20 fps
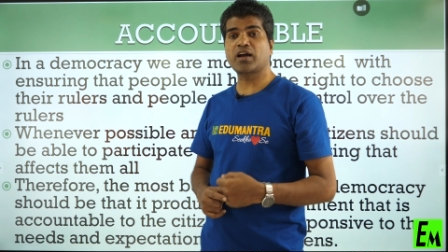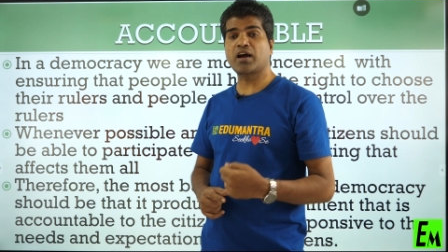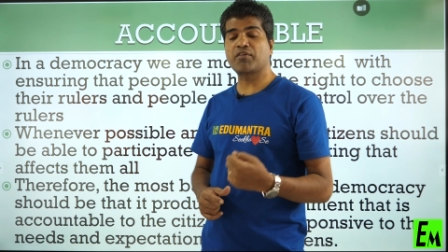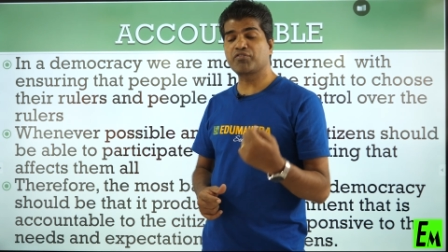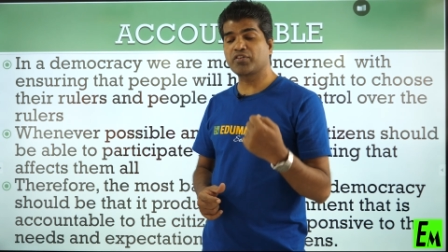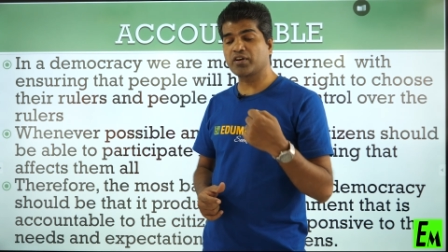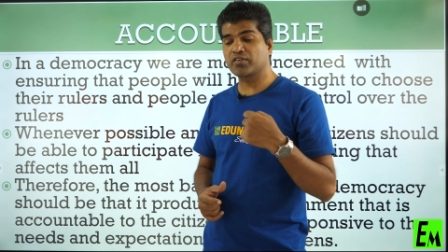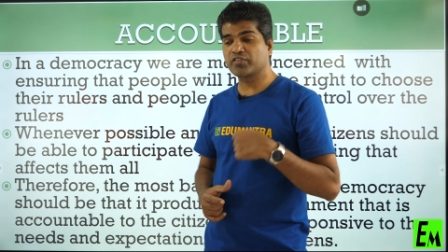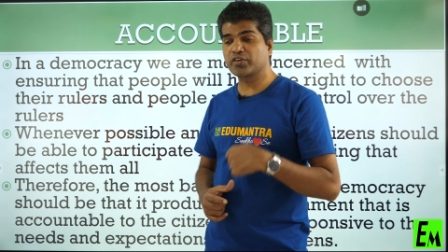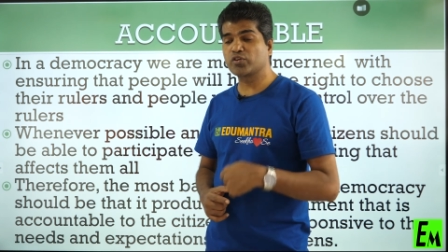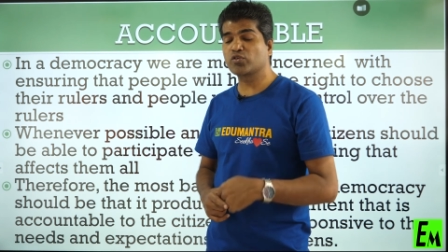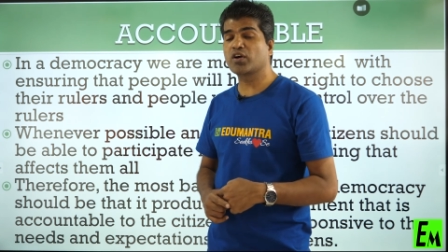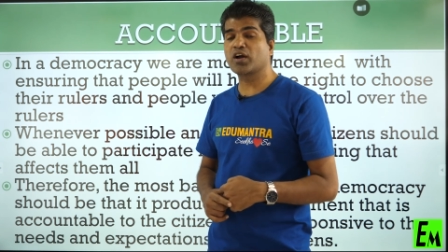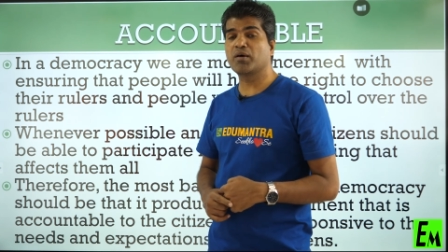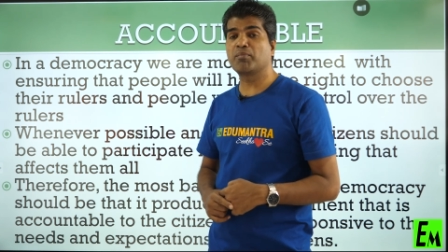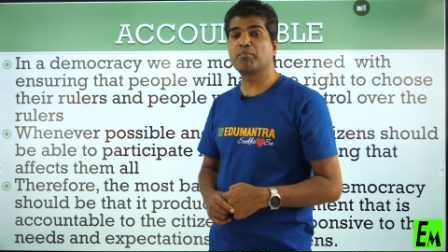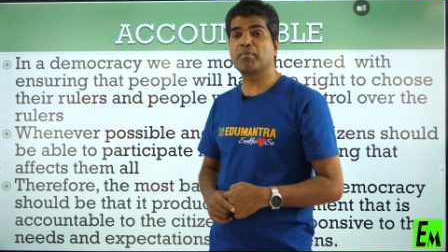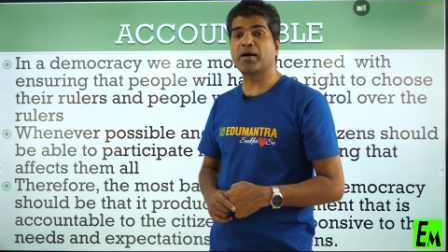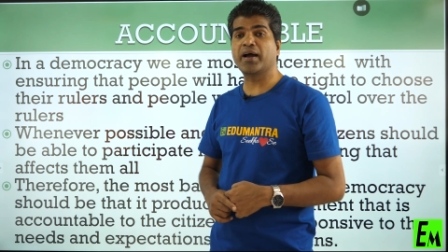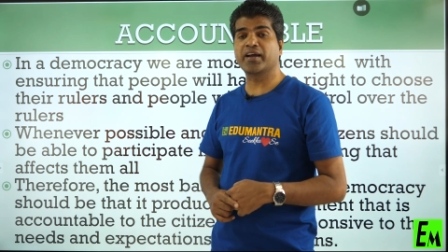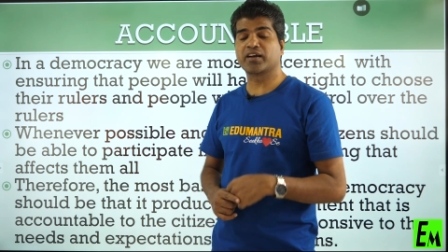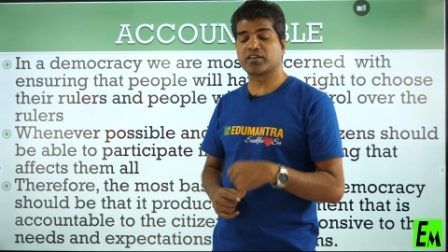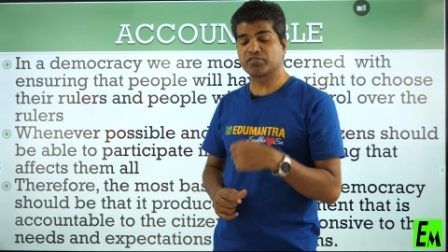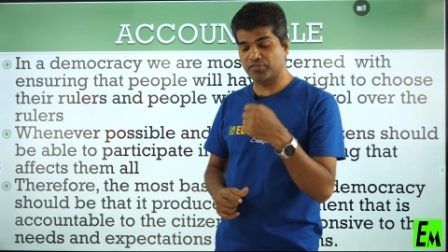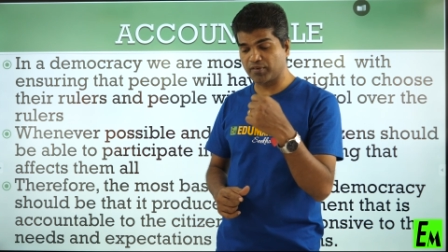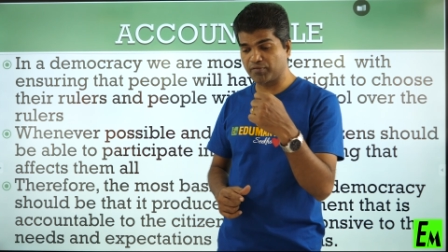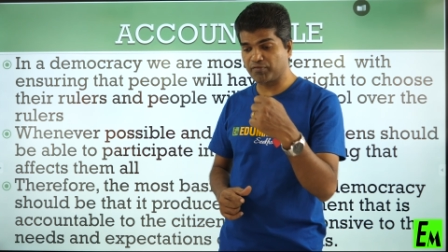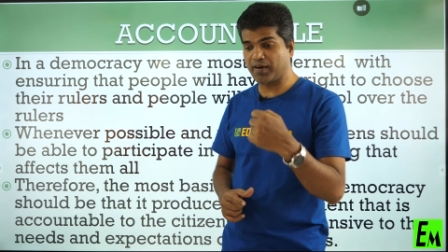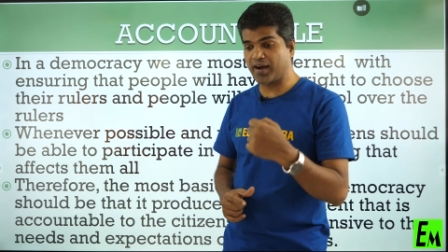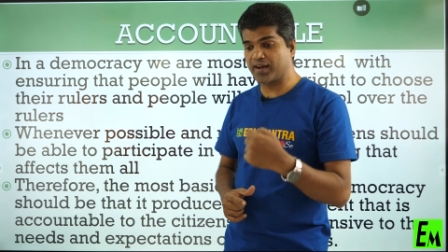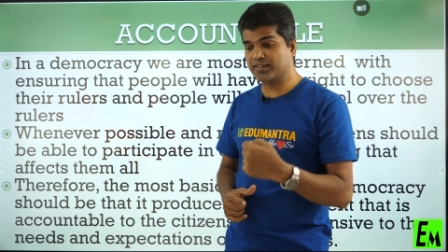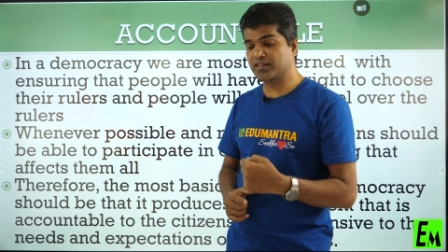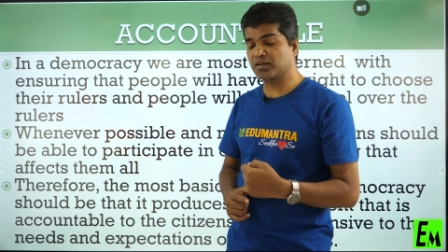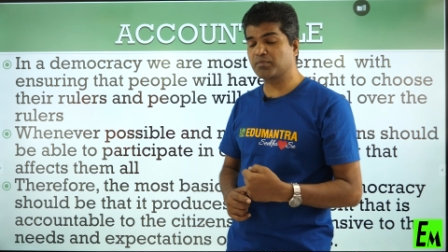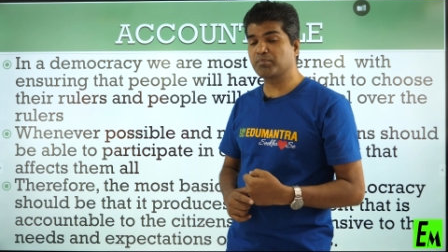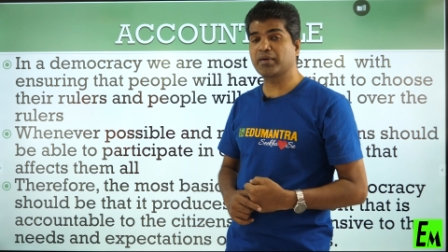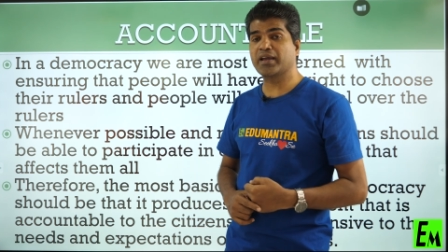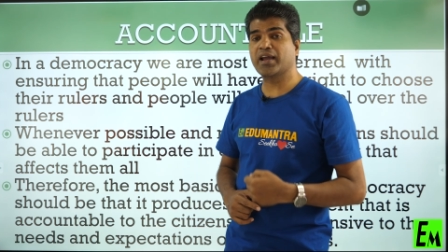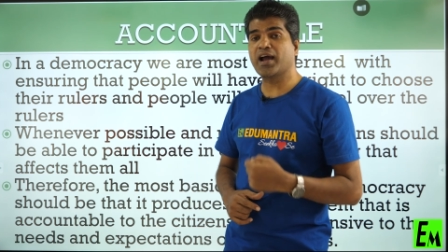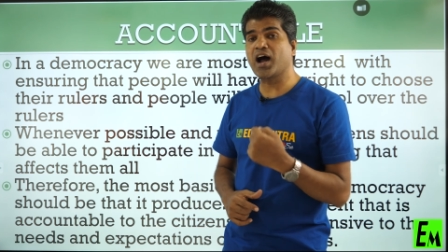after you come back, father
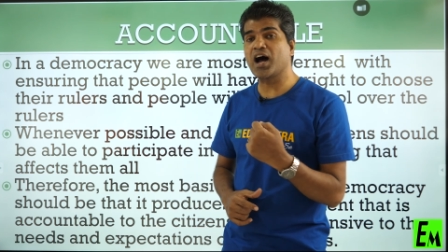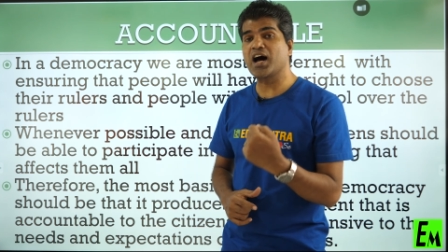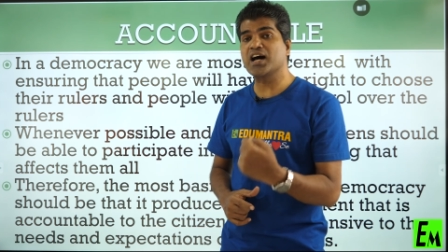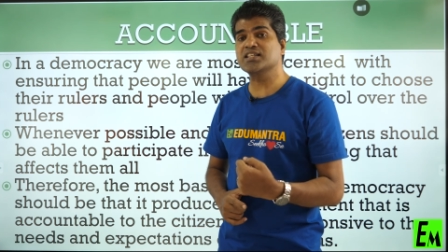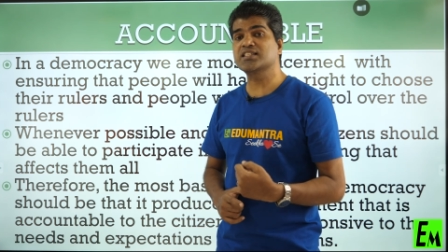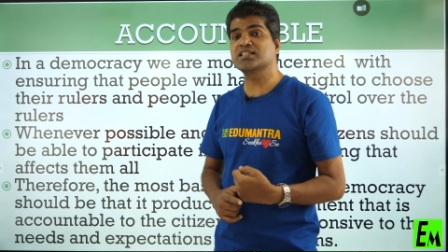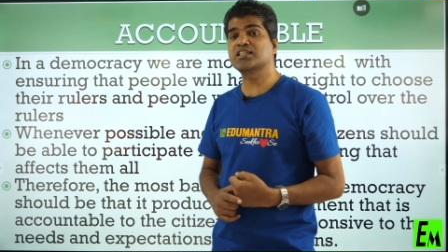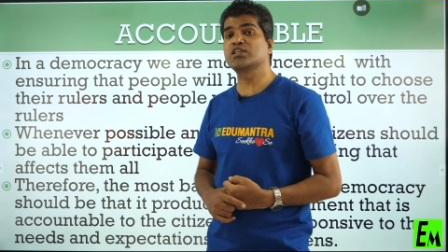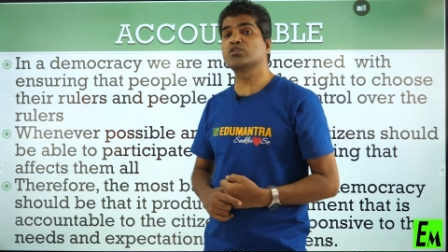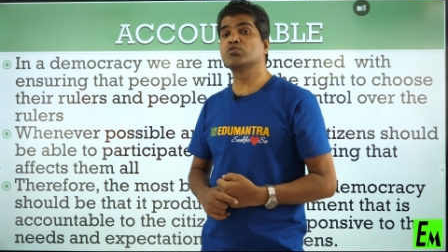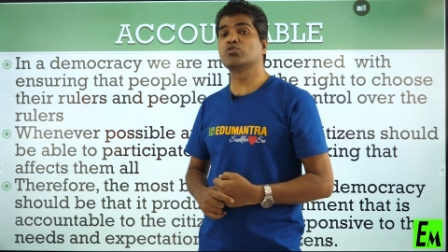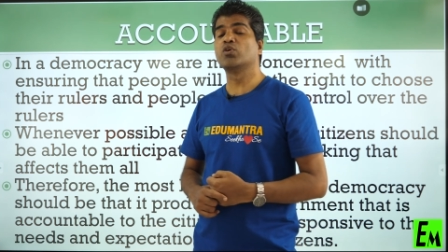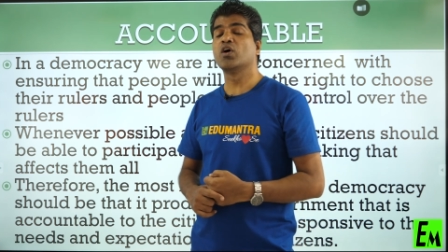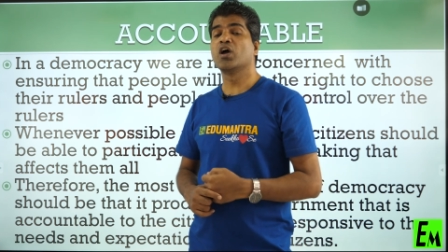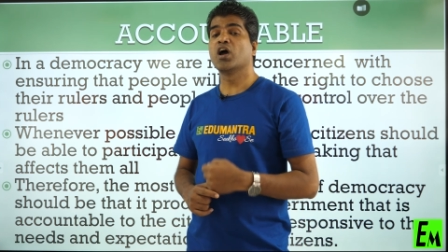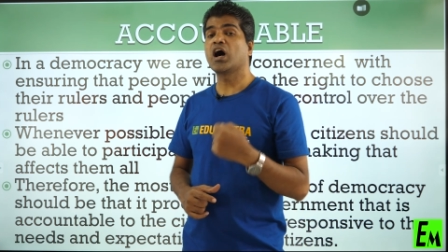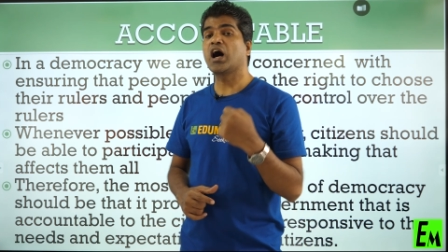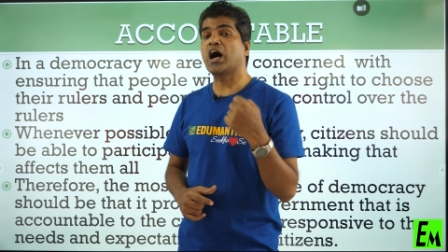may ask you,